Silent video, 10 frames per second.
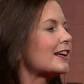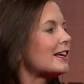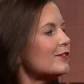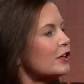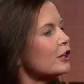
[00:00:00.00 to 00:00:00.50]

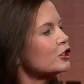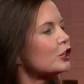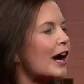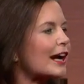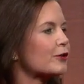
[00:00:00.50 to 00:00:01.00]
Given our
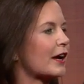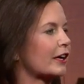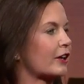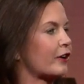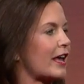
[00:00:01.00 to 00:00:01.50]
track
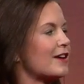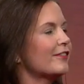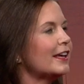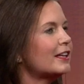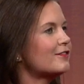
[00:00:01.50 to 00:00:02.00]
record of
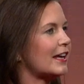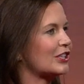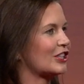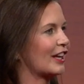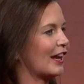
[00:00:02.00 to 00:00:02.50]

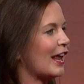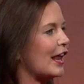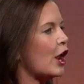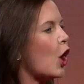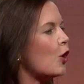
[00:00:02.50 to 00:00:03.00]
innovation
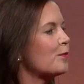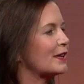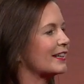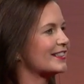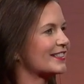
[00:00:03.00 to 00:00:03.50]
and
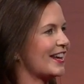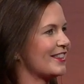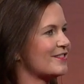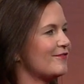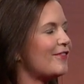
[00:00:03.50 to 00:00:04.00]
openness
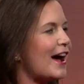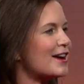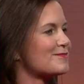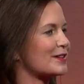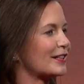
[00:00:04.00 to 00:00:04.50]
and the
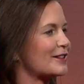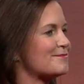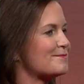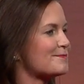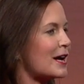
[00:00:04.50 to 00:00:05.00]
vibrant
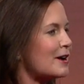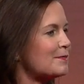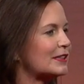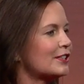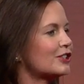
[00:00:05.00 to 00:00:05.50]

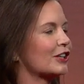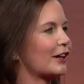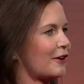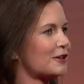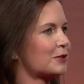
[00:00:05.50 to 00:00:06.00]
competition
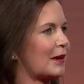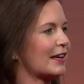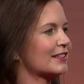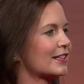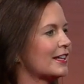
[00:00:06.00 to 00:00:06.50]
in our
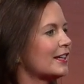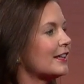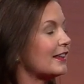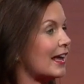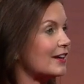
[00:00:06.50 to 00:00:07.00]
space,
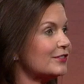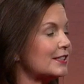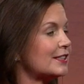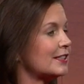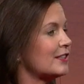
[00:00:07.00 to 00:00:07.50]
the
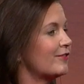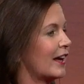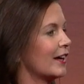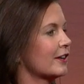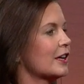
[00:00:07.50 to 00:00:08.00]
FCC
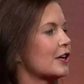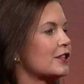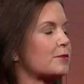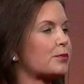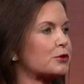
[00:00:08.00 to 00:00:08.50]
found
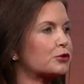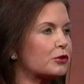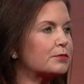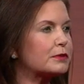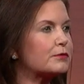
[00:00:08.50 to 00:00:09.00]
that
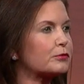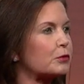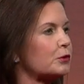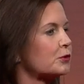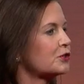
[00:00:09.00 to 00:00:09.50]
prescriptive
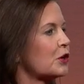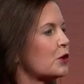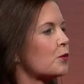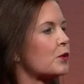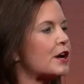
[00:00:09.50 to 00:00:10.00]
rules
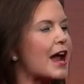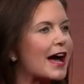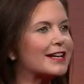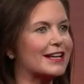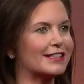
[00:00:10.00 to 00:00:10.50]
were
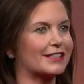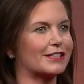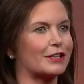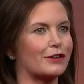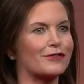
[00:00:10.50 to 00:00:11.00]
not
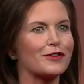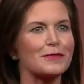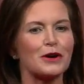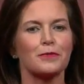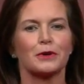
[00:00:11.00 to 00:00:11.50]
necessary for
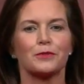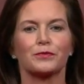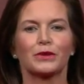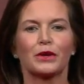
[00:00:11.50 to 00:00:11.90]
mobile.